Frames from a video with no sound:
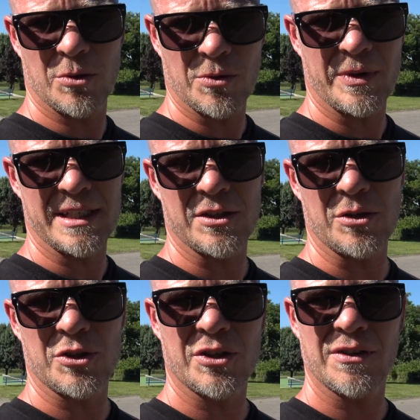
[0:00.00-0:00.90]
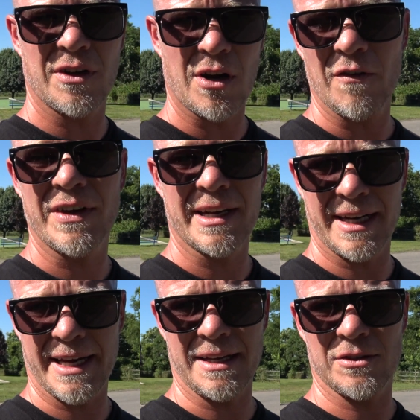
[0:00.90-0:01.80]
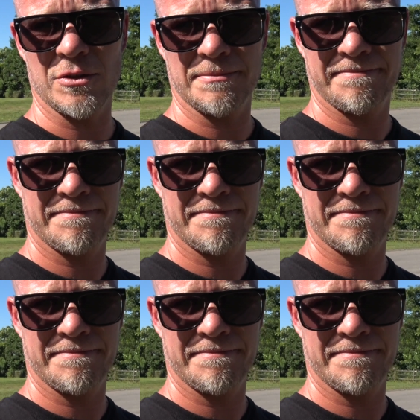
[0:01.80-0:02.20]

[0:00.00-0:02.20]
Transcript: to the research of kidney cancer.